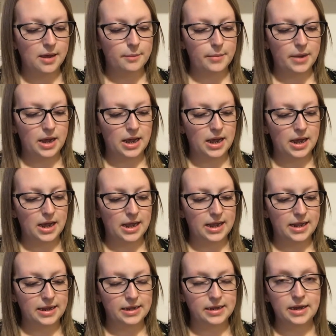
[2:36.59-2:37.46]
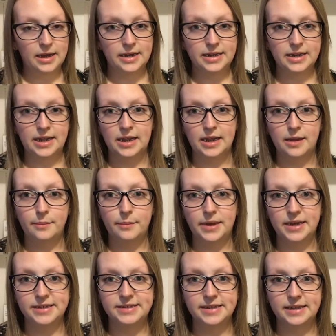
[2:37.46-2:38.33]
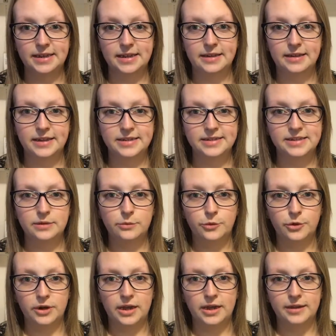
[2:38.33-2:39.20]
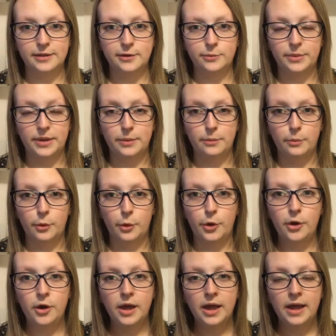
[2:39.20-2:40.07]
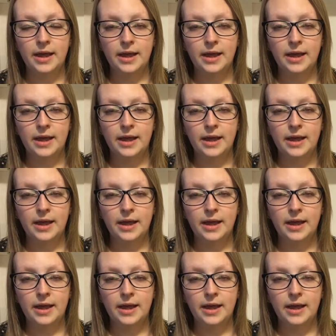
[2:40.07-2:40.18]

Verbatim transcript: my Garnier Micellar cleansing water a little bit more